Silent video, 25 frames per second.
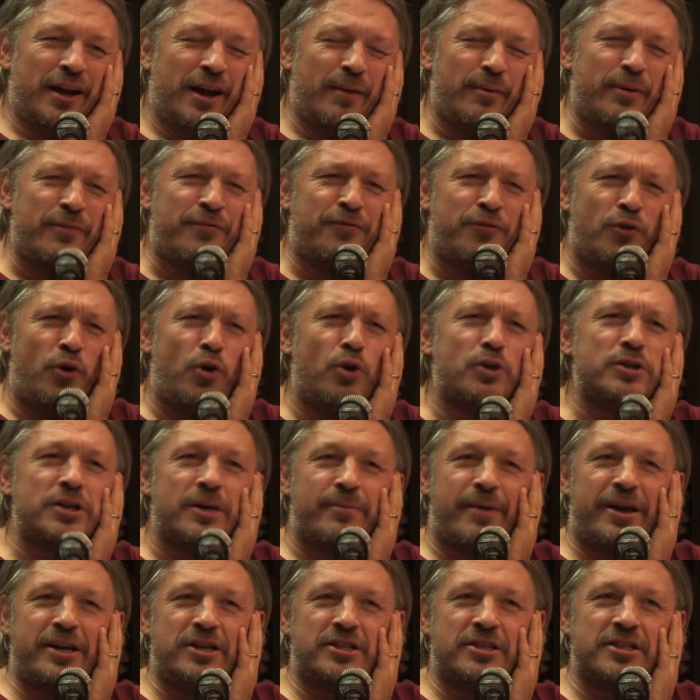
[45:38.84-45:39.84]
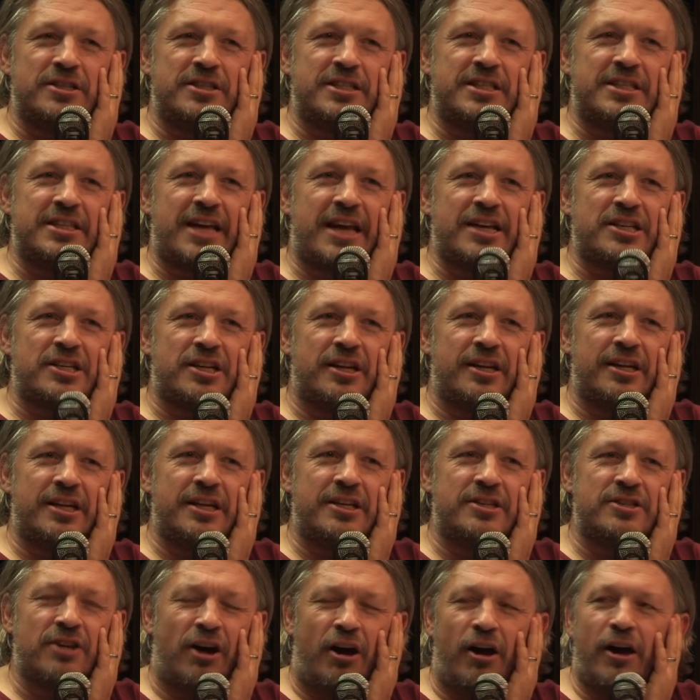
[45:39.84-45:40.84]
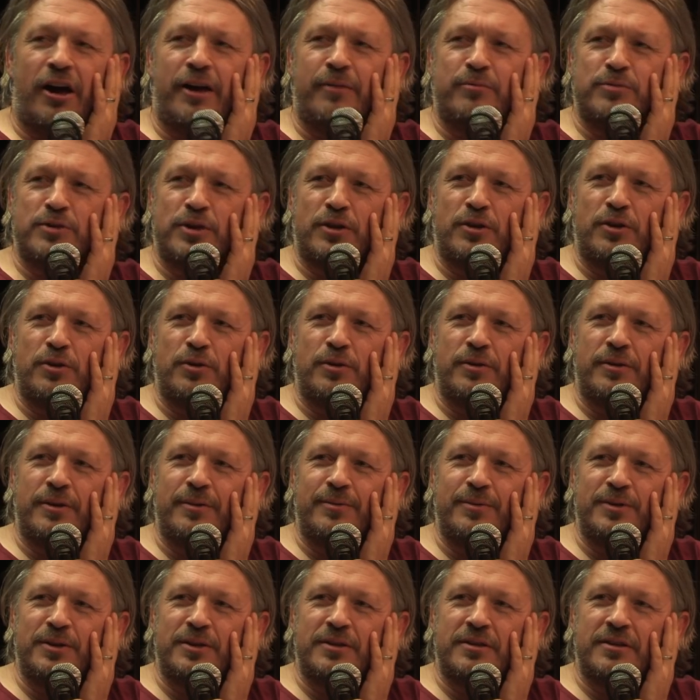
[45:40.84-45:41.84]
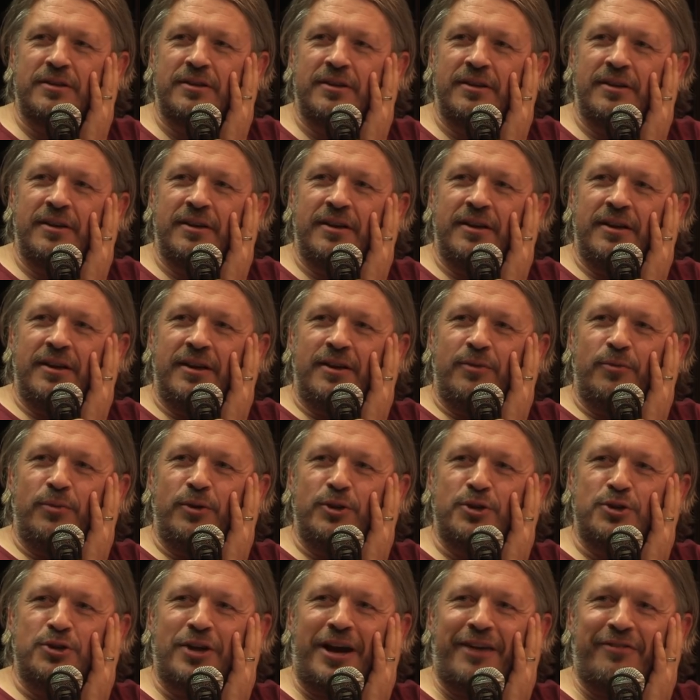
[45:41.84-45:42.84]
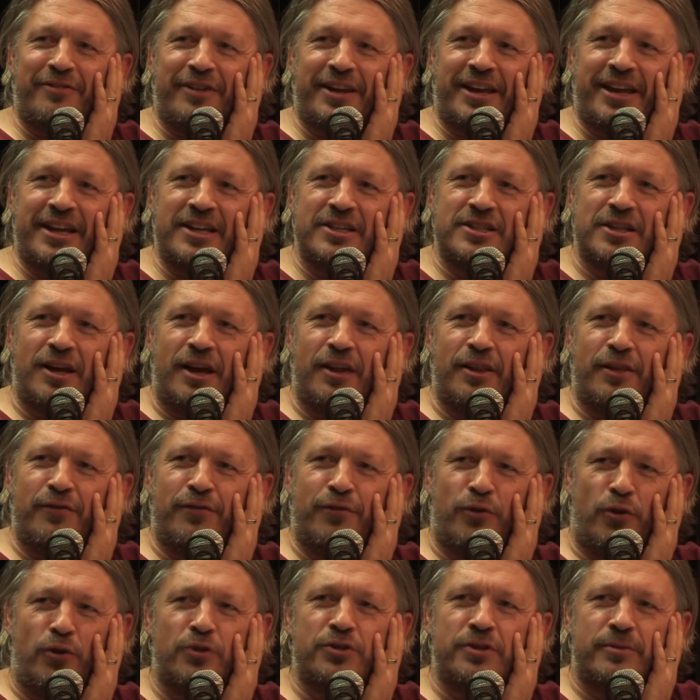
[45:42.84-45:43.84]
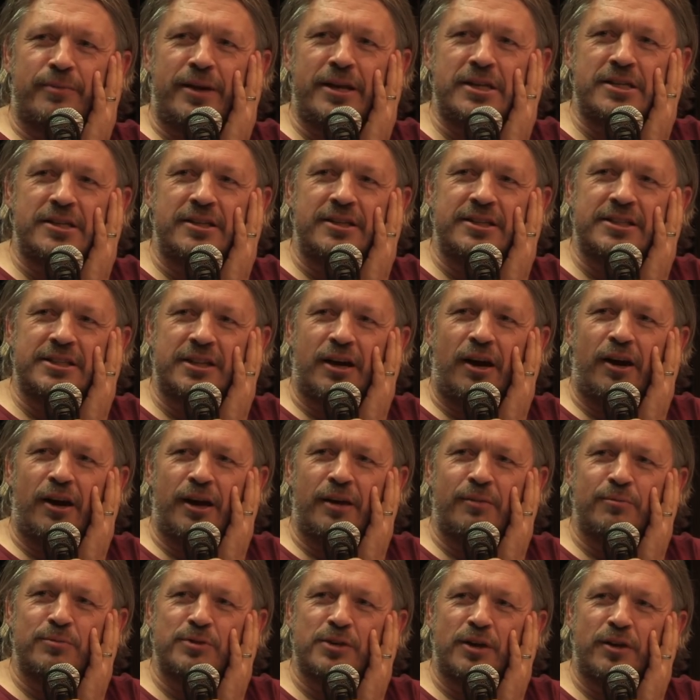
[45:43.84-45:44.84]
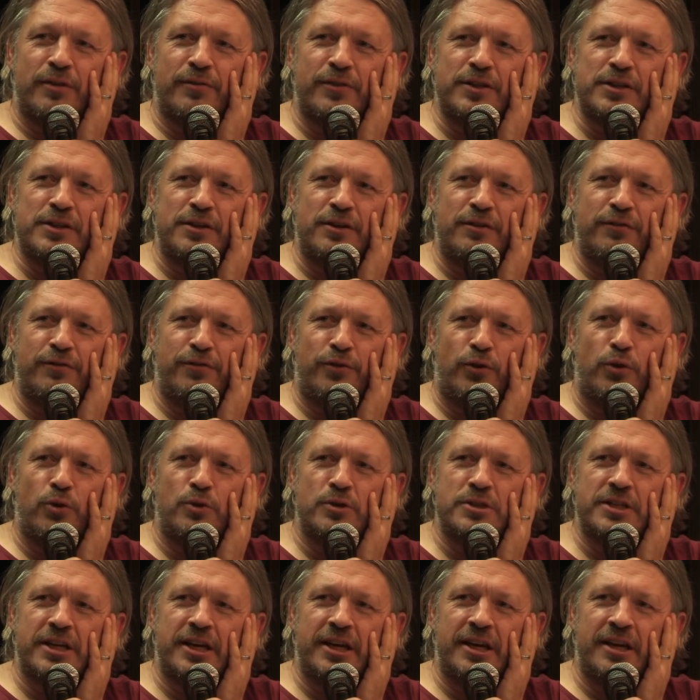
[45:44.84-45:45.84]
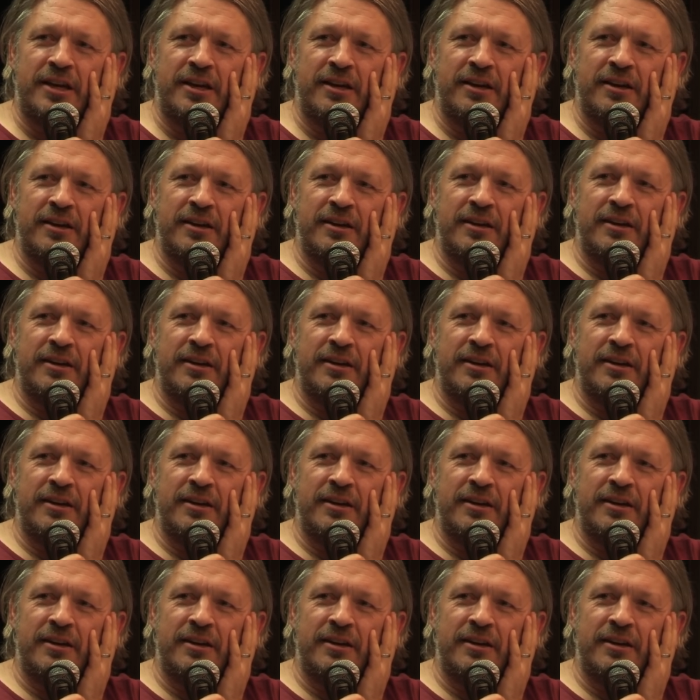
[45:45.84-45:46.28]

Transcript: mean, four dimensions is actually time, so you you're travelling in time. The fourth dimension is time, so if it's in 4D,